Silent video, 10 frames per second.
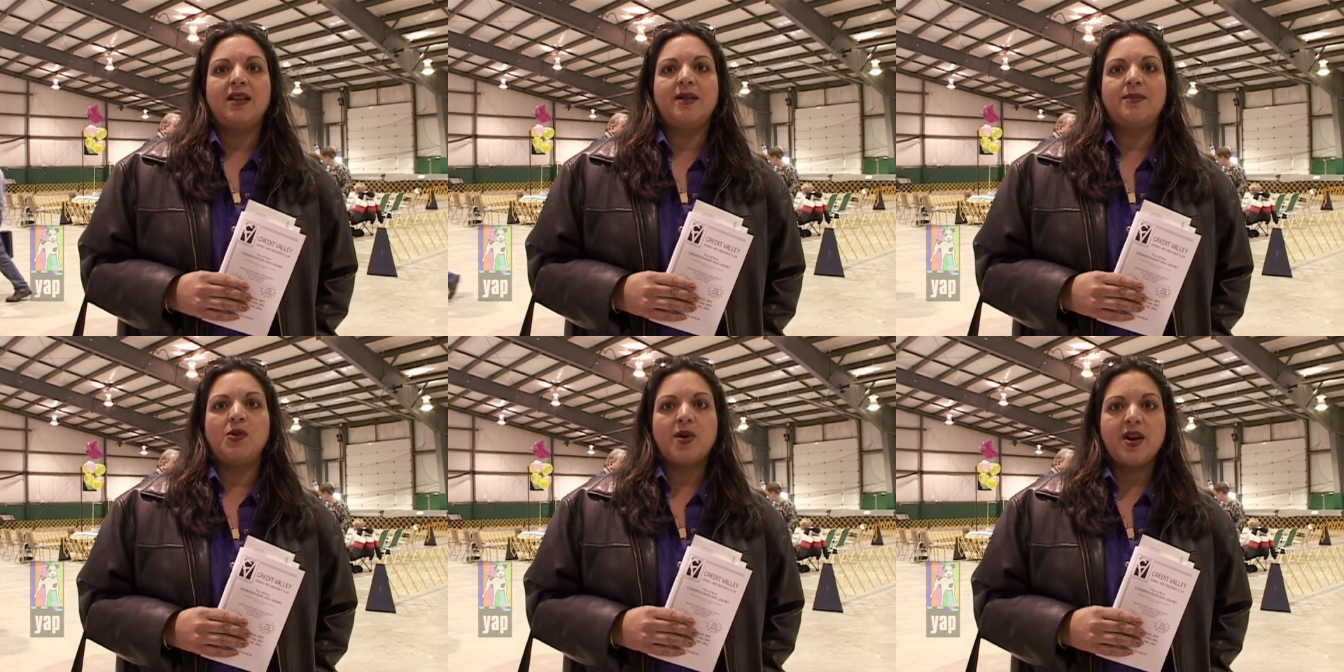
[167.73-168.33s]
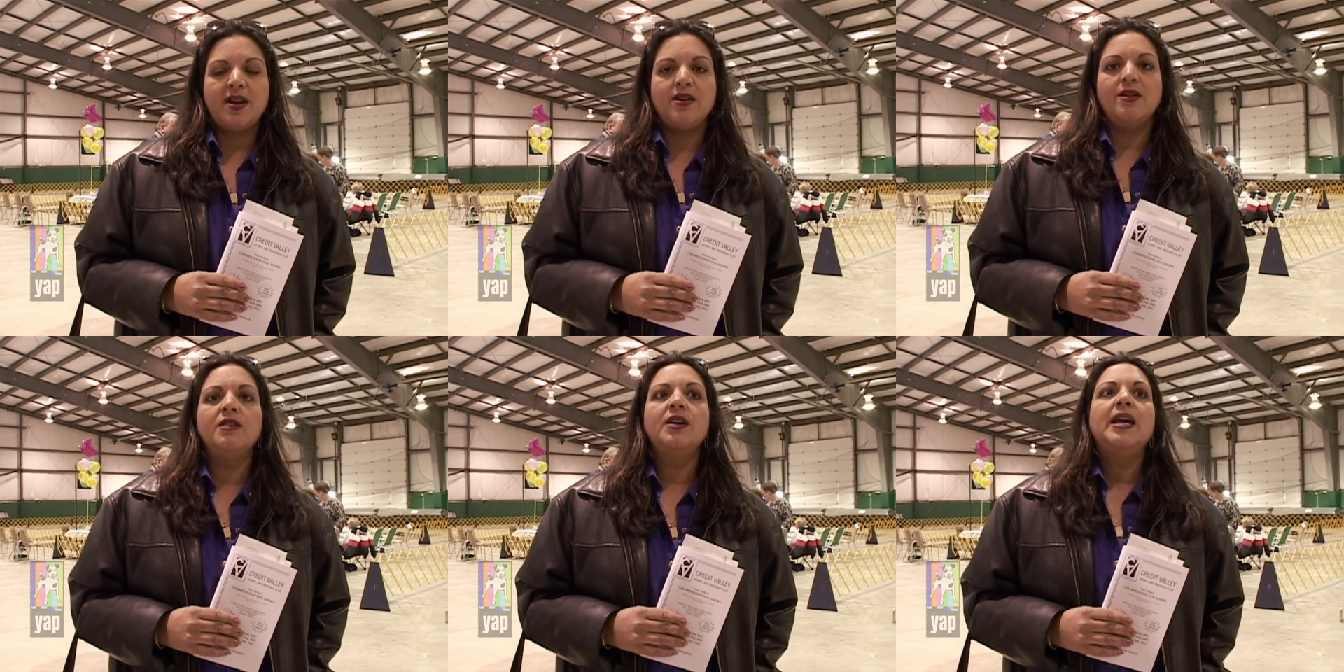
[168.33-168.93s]
let him know we're
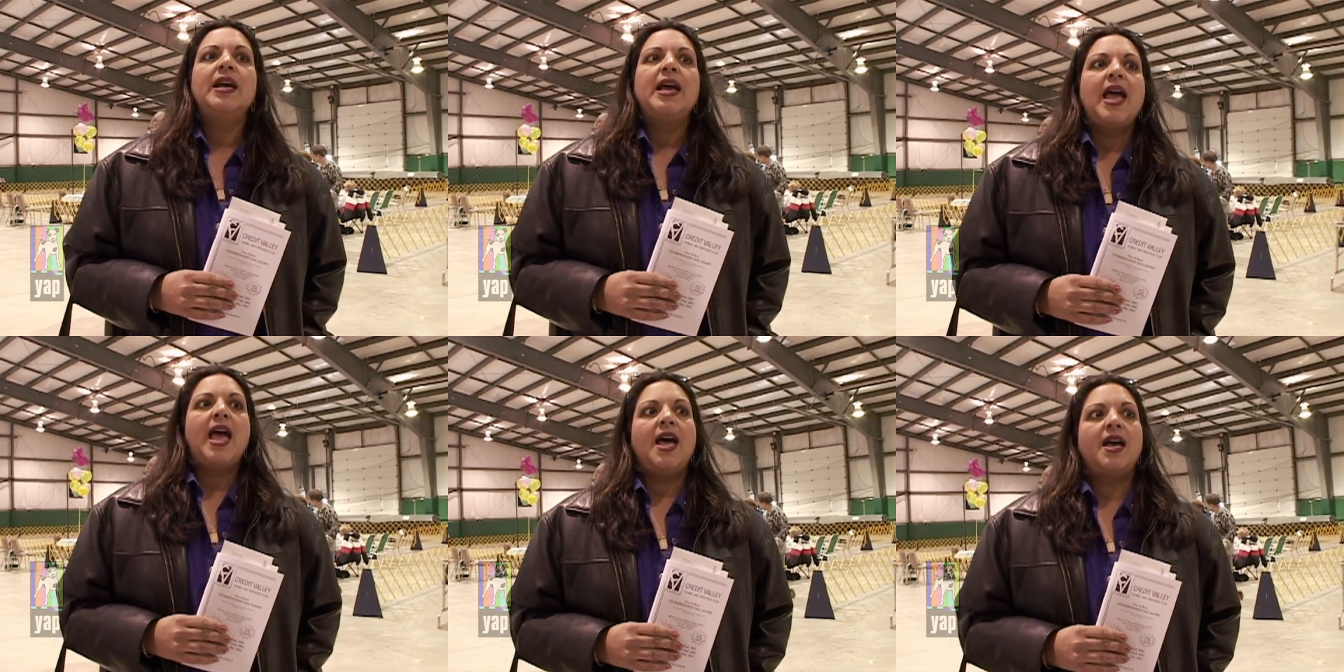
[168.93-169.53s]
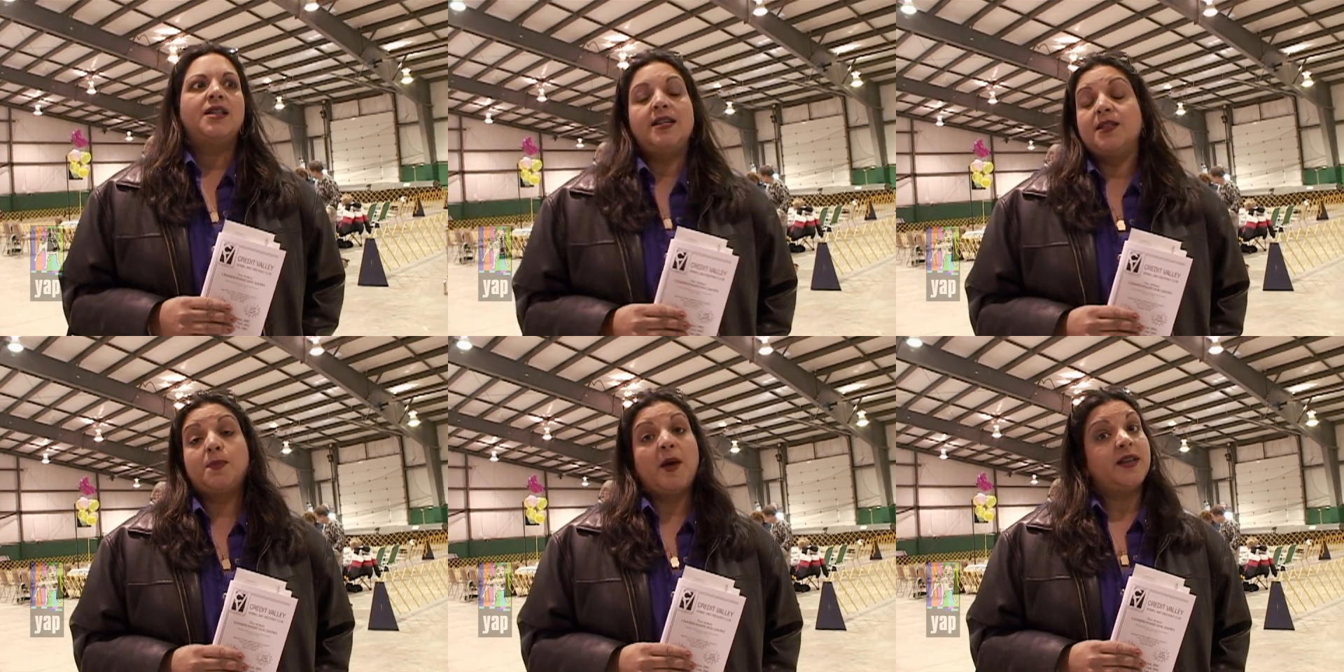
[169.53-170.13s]
here. And I need a
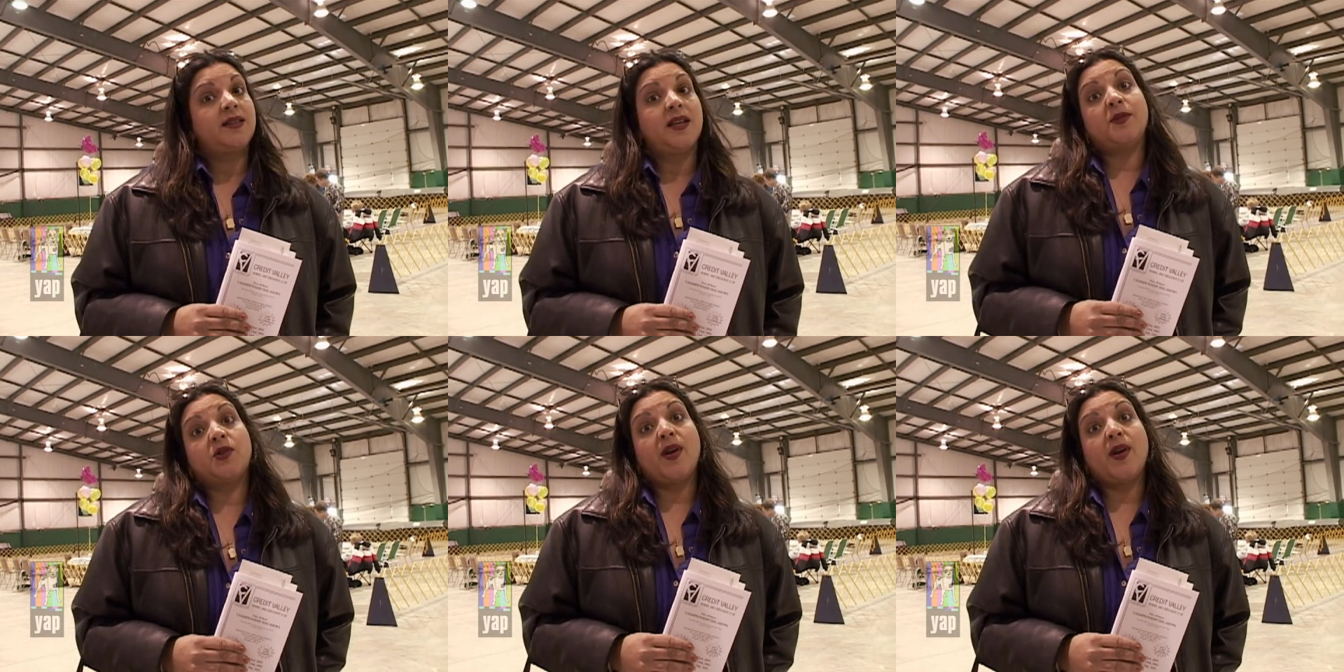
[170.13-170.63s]
spot to set up the